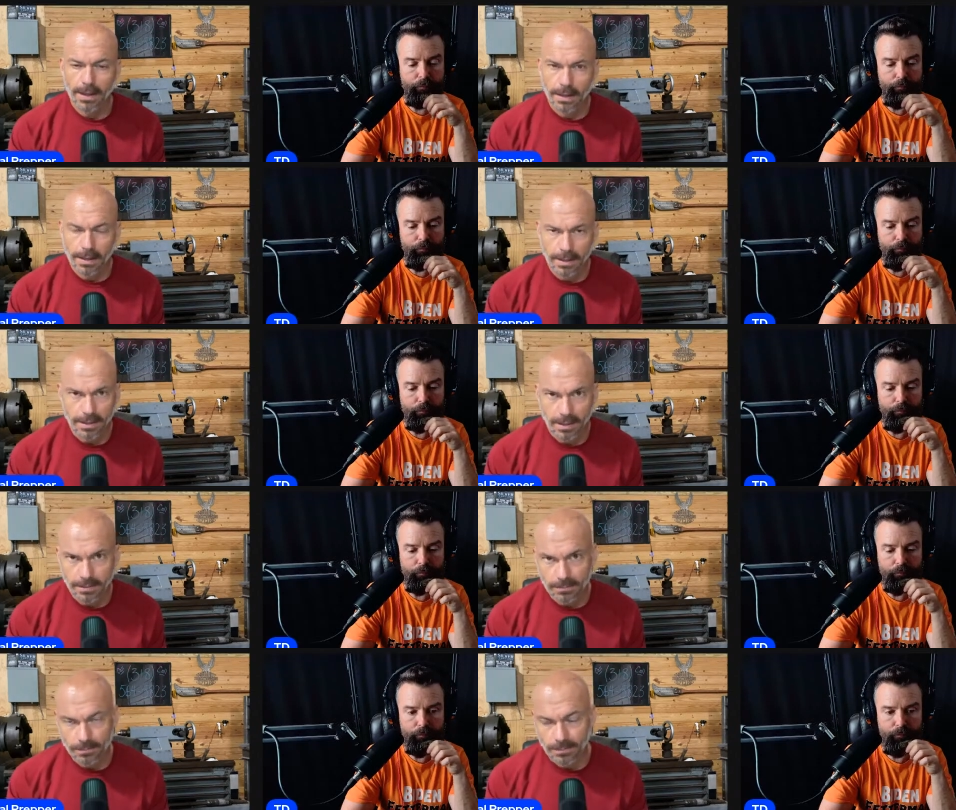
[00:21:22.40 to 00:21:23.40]
Speaker 1: and
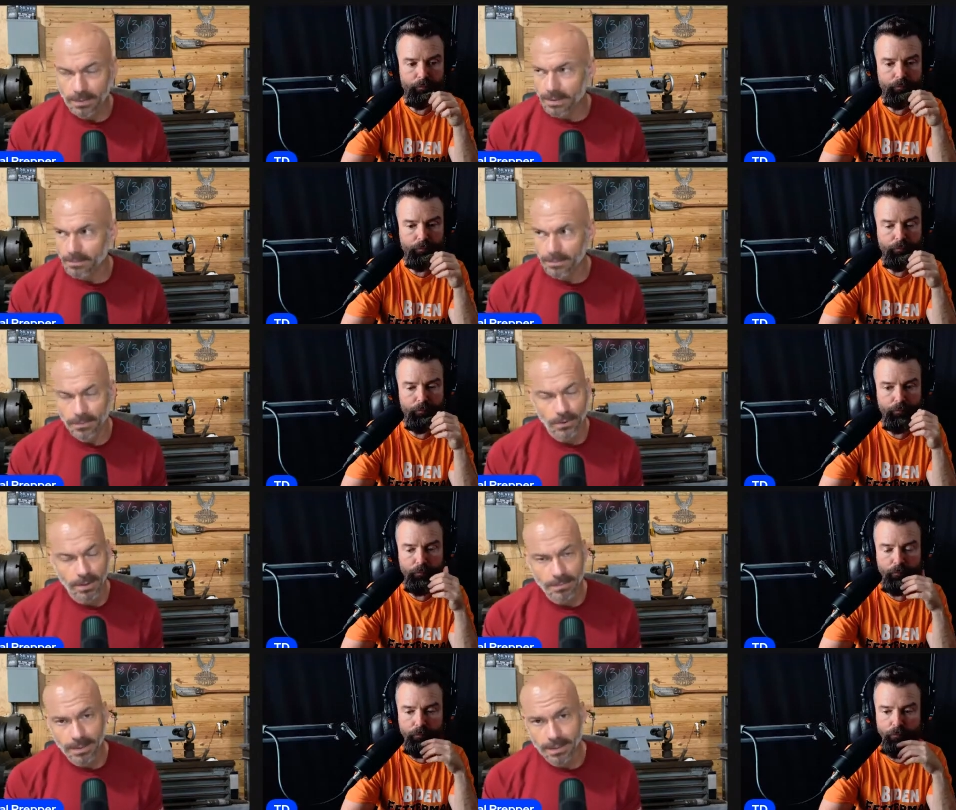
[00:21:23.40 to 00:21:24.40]
and
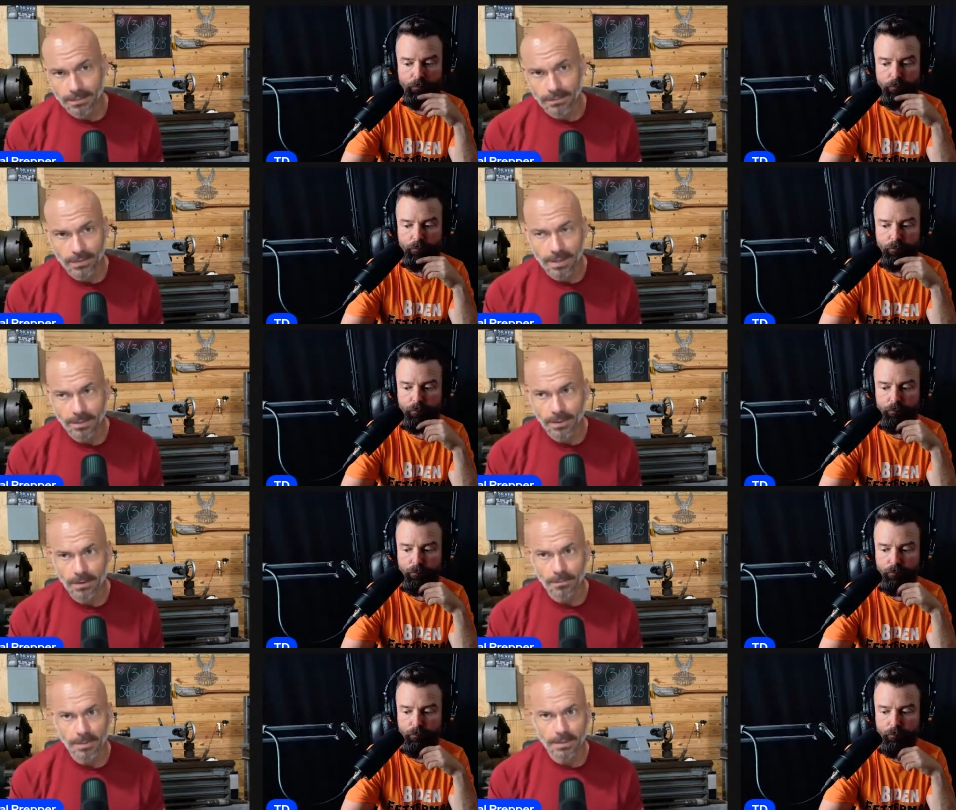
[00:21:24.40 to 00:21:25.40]
correct me if you think I'm
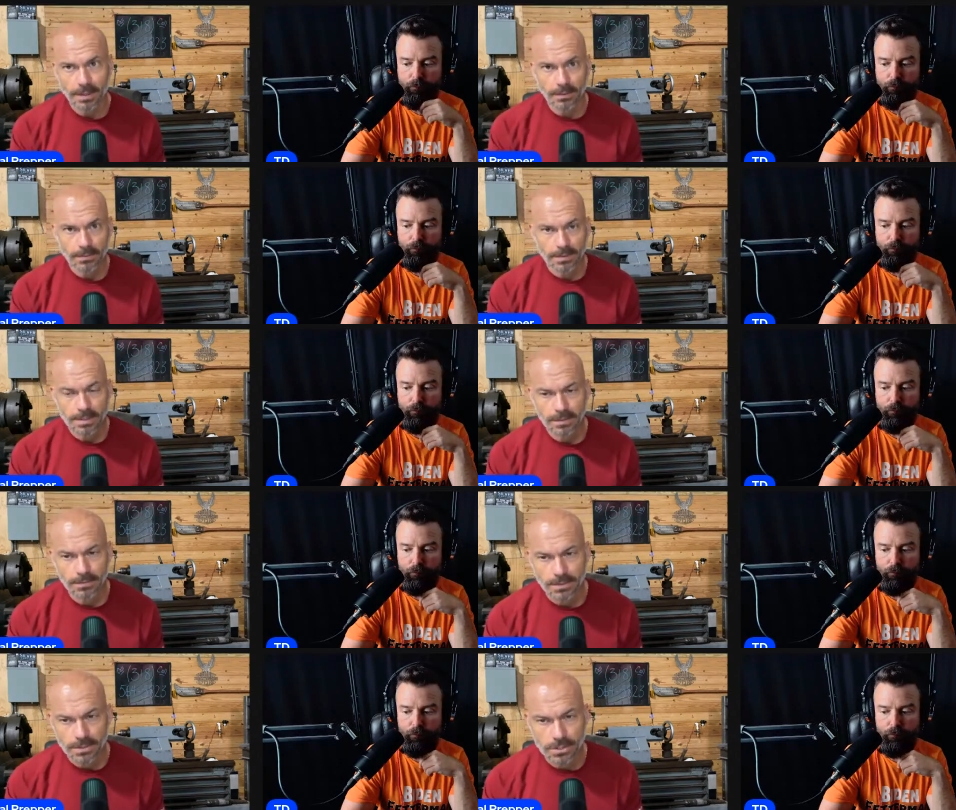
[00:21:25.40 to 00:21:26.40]
wrong, but gold and
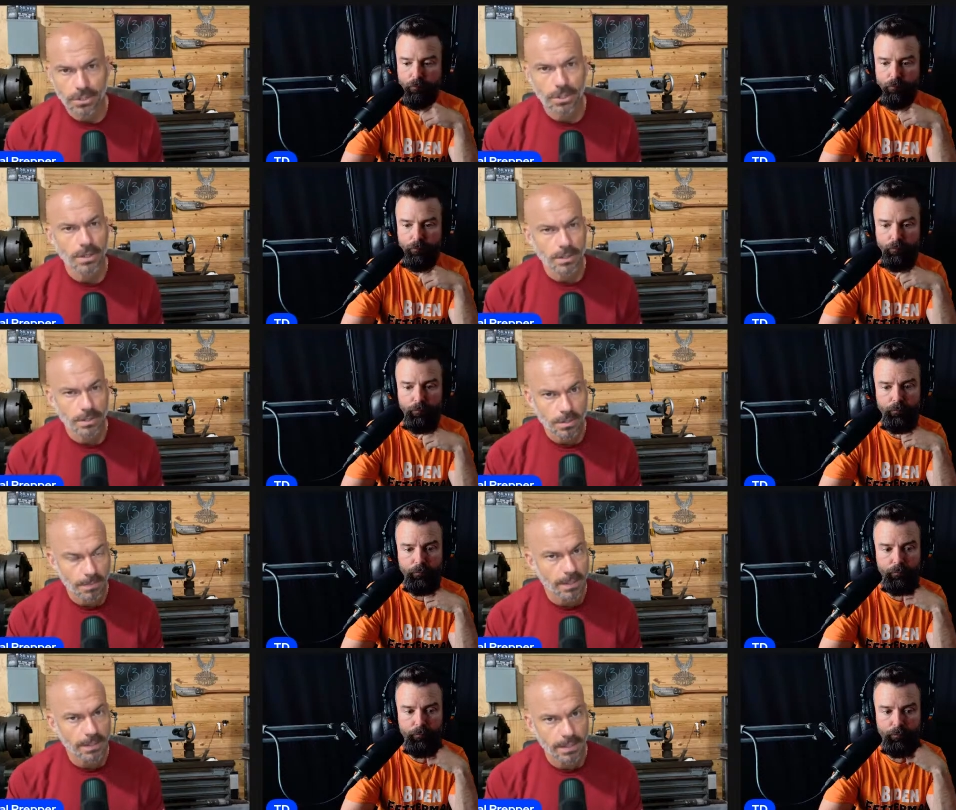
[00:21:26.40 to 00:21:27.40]
silver is just
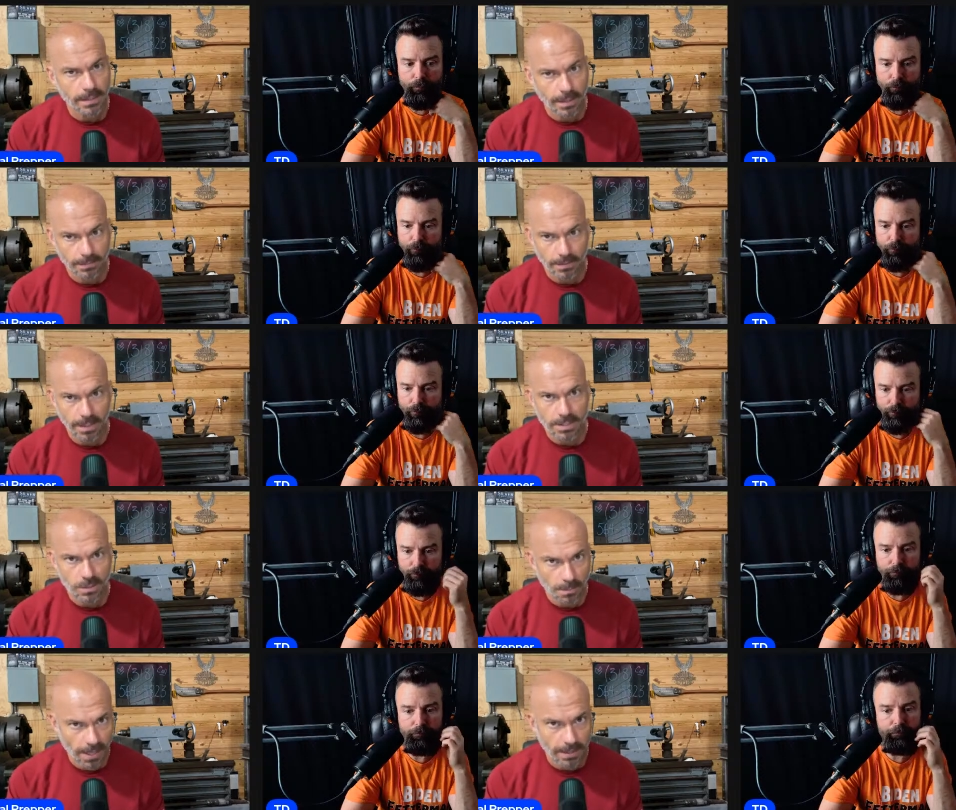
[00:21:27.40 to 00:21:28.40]
about getting up to that
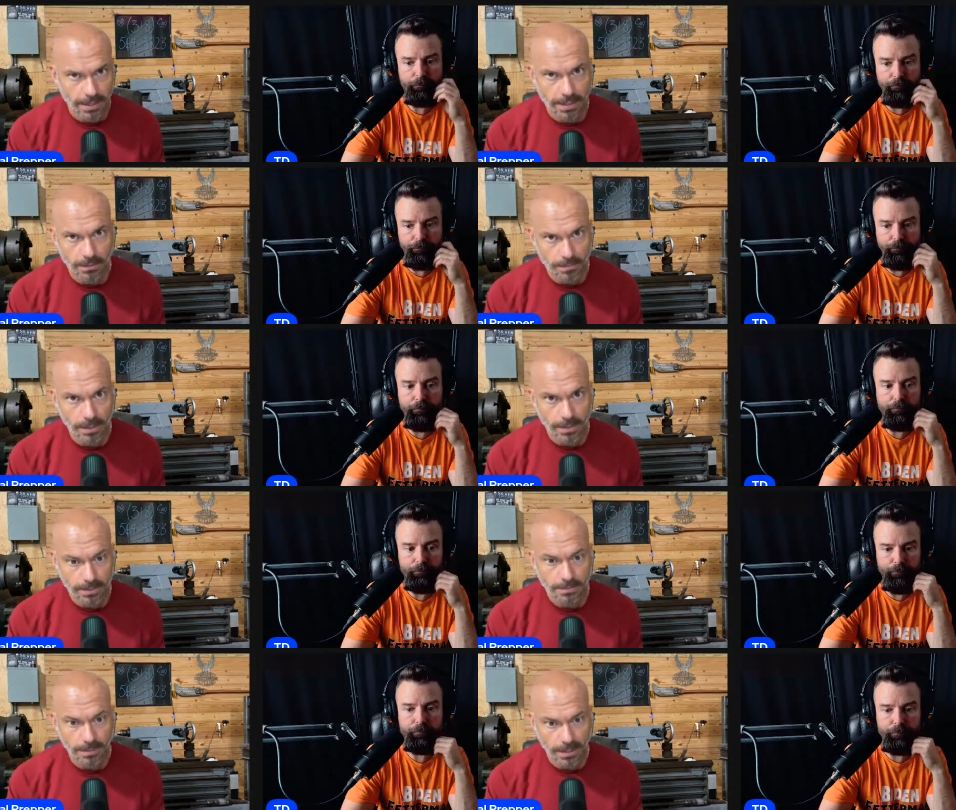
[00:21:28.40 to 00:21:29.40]
SmackDown
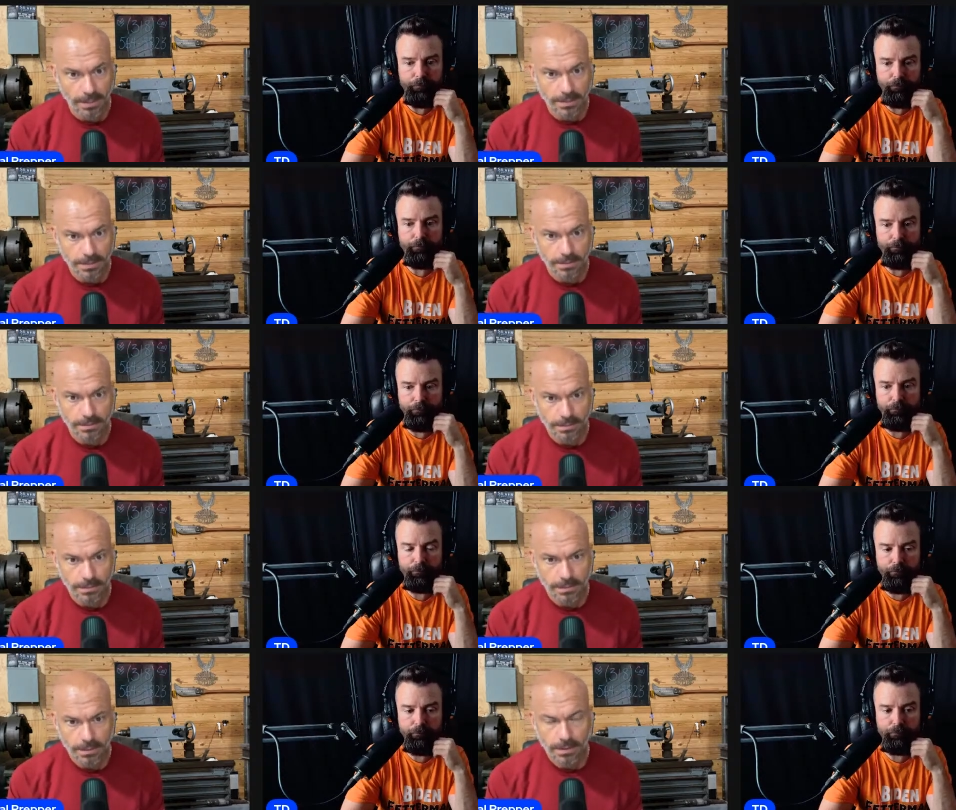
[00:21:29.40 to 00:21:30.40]
place. Place, mm
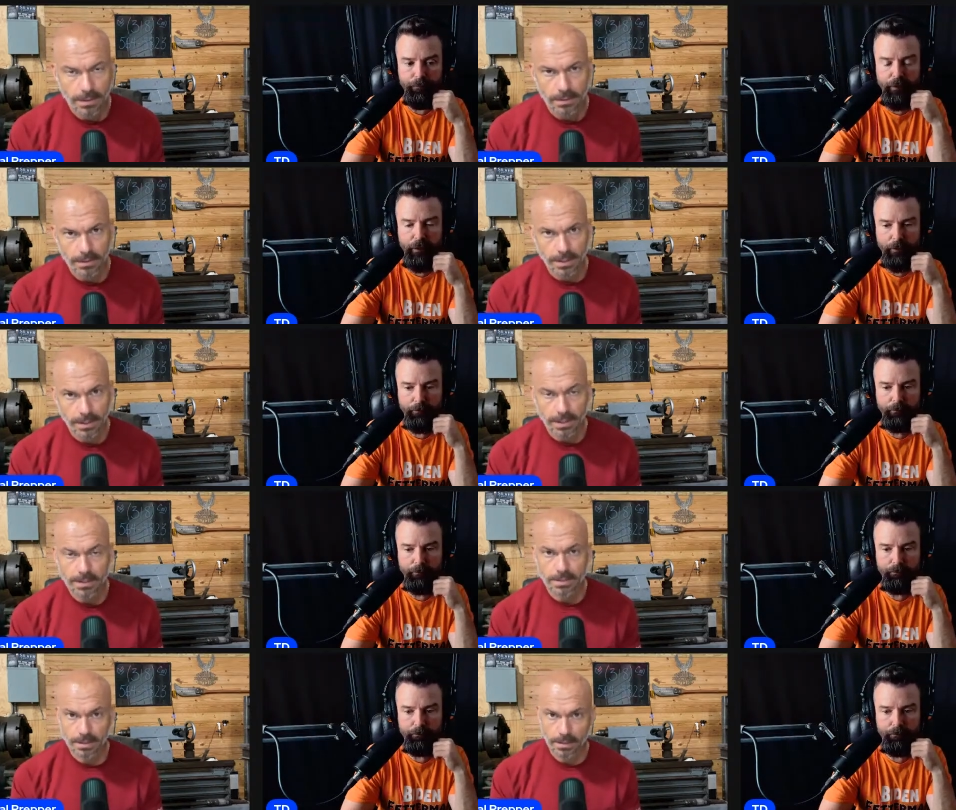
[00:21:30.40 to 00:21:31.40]
-hmm. you know, it
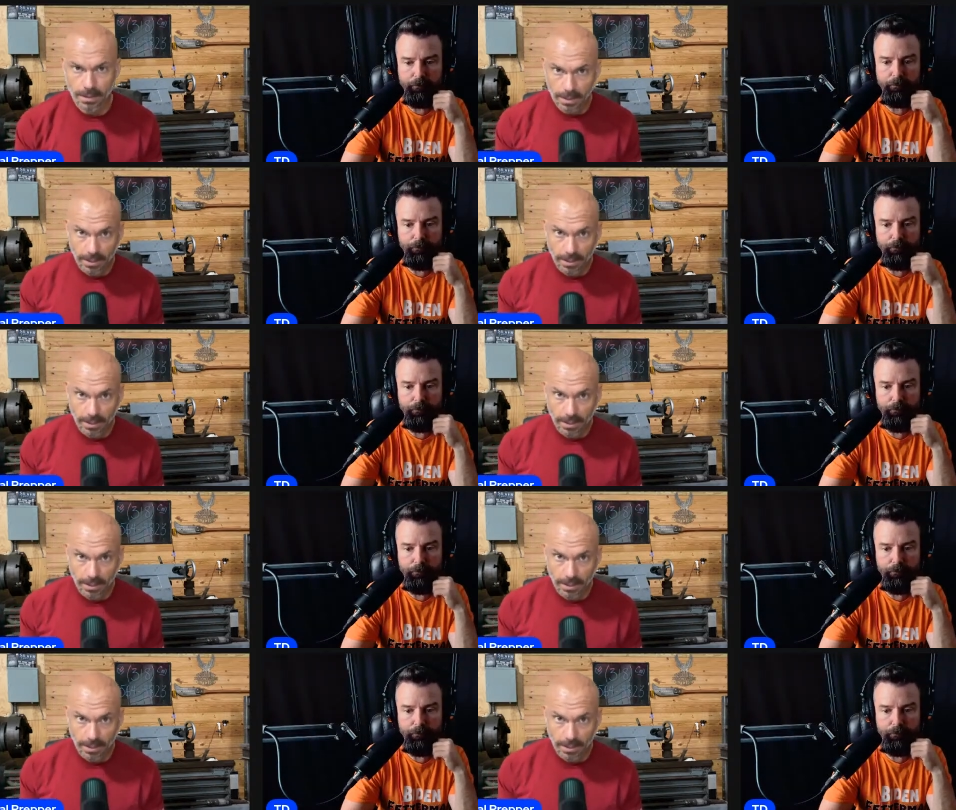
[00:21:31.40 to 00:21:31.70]
gets it